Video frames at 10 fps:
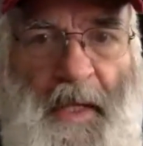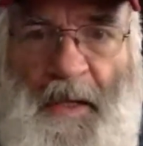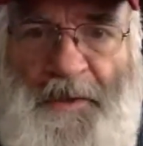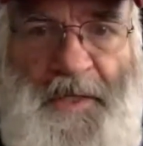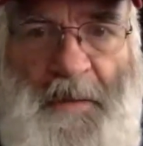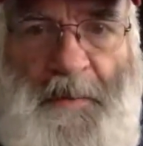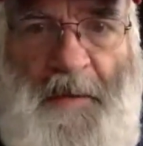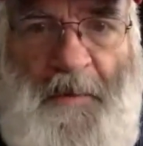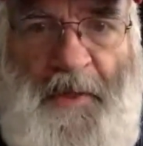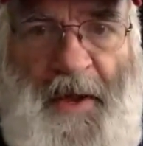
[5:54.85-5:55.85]
You'll see
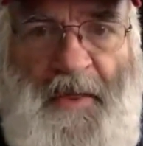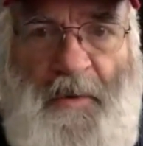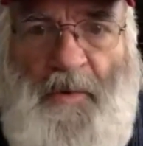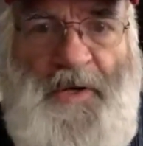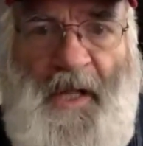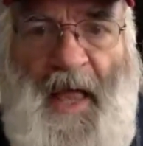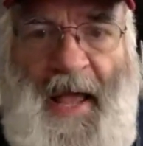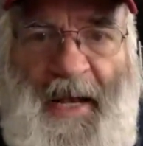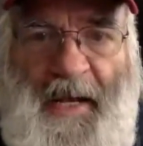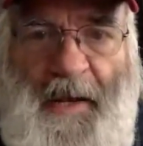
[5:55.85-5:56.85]
people there that were
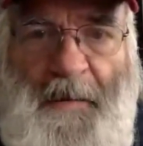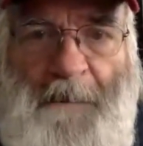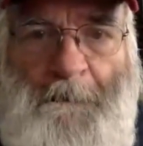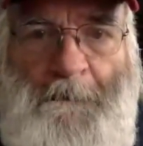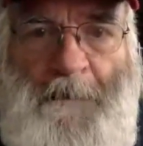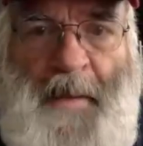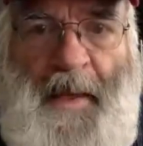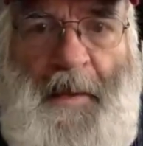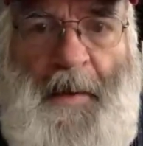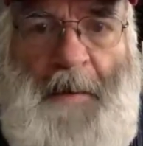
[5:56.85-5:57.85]
delighted.
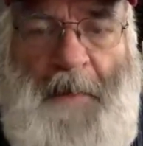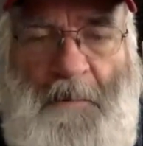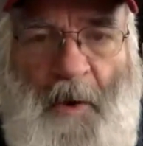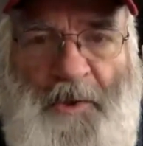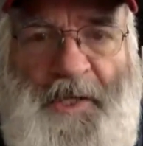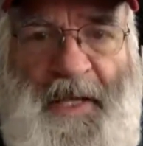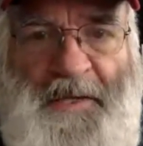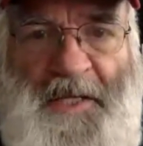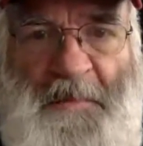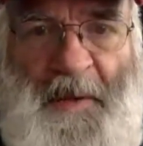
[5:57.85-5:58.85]
But mostly you
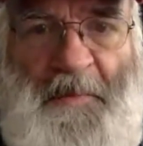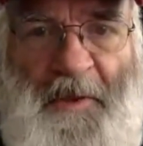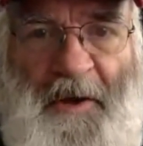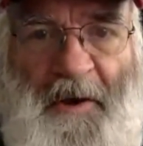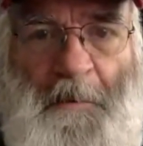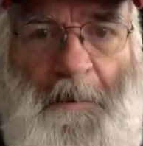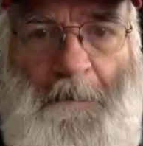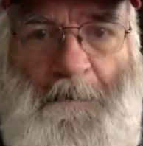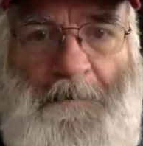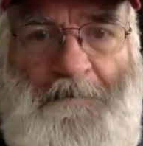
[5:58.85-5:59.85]
see people that are
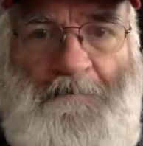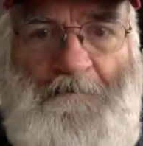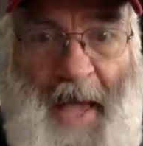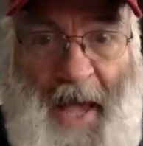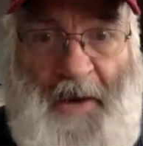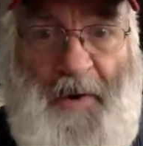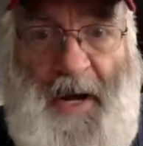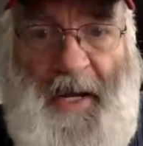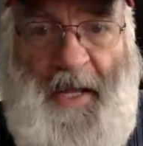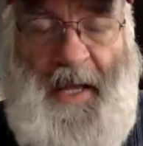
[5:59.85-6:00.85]

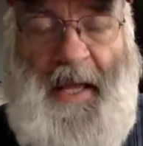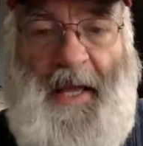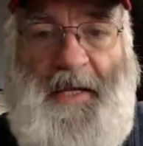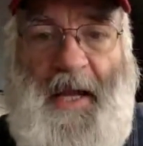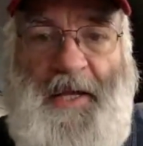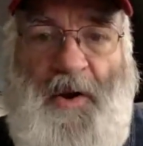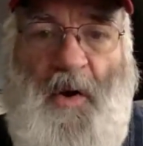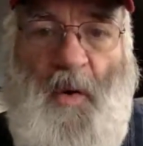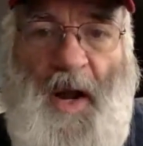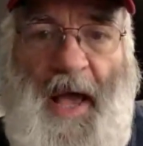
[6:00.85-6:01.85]
angry. And you know what?